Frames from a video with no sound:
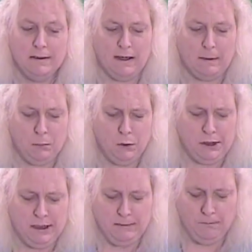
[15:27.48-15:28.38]
that are
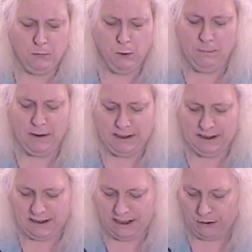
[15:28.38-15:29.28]
pushing more
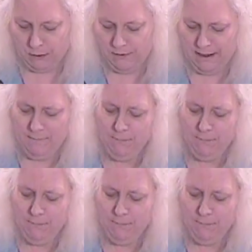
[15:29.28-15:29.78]
buttons than it's worth.